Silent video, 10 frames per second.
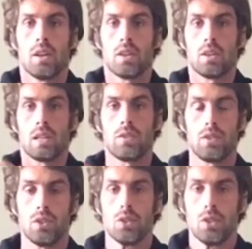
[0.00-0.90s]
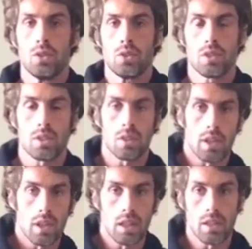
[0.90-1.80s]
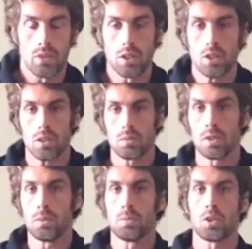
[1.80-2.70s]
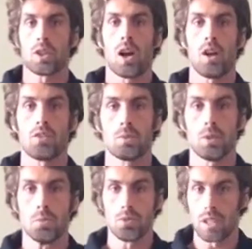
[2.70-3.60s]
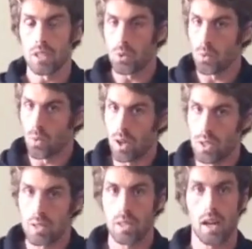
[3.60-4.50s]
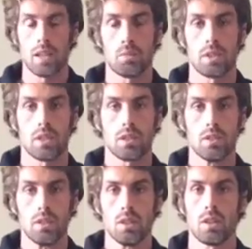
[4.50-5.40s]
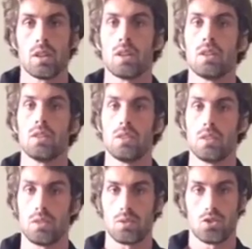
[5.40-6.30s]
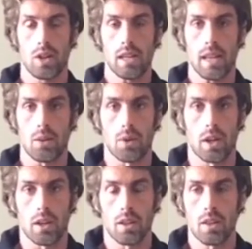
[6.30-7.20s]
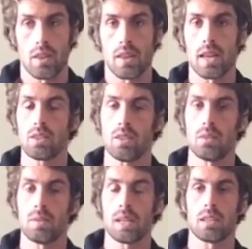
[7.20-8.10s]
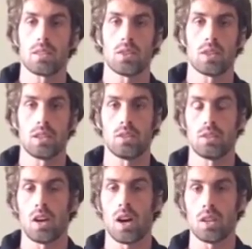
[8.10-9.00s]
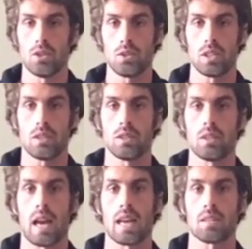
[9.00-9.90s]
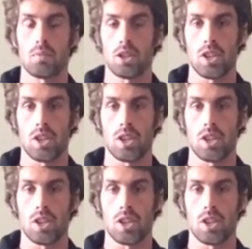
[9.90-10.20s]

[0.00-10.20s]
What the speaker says: If you're a little bit more comfortable breathing to one side in particular, train that way. That's going to make it so that you're not using as much